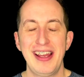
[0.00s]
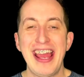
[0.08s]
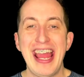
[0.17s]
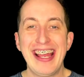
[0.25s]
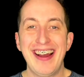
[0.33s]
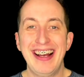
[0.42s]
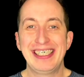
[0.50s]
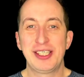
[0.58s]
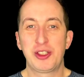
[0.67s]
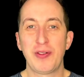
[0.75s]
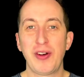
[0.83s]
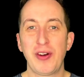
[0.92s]
Hey guys, it's
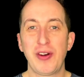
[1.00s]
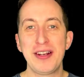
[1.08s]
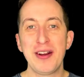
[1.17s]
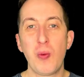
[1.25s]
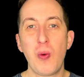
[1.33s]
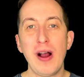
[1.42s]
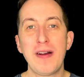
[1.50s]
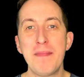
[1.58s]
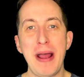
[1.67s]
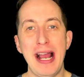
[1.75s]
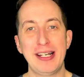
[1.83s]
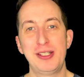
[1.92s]
Triple Layered here, and welcome
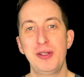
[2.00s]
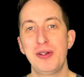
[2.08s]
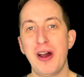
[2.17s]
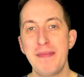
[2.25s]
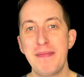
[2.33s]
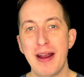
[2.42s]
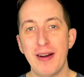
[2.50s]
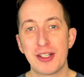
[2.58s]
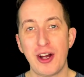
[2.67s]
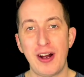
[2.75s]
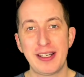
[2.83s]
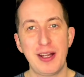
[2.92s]
back to Nimera
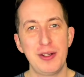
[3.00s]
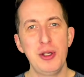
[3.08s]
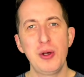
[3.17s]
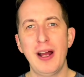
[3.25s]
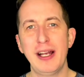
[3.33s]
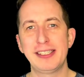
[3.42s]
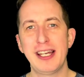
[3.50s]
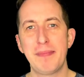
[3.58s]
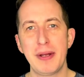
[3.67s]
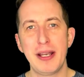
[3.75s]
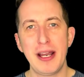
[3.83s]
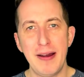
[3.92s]
Talk. Now, you guys have
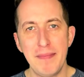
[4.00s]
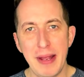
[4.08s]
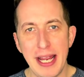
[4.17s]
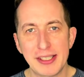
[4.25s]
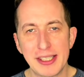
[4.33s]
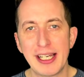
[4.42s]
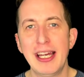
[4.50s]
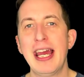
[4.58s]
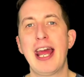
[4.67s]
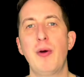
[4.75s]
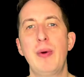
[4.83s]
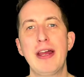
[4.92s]
been amazing,
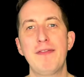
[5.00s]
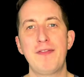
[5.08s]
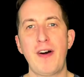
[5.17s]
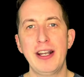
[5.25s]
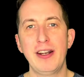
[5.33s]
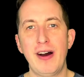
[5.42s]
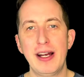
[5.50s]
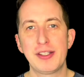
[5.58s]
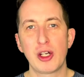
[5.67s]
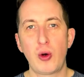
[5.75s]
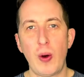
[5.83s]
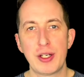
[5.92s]
and we have finalized
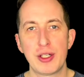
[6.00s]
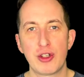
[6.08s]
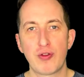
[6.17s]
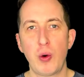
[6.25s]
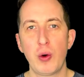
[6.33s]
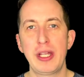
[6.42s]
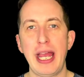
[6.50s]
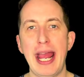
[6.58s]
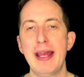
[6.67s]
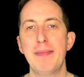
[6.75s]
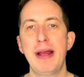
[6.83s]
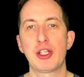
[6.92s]
the questions for the
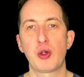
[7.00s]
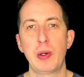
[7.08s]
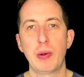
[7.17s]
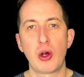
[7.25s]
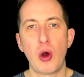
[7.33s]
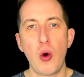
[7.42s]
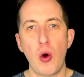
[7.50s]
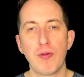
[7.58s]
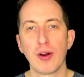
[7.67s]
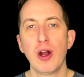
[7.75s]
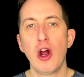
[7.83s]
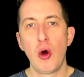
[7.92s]
AMA, so we will go
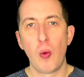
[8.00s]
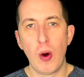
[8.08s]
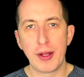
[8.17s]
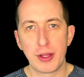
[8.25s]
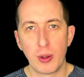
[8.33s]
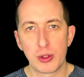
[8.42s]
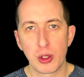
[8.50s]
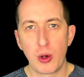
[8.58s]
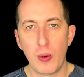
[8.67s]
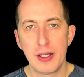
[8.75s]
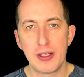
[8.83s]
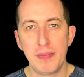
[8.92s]
over what those are
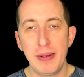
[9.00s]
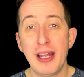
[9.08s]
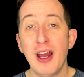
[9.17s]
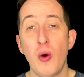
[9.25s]
going to be.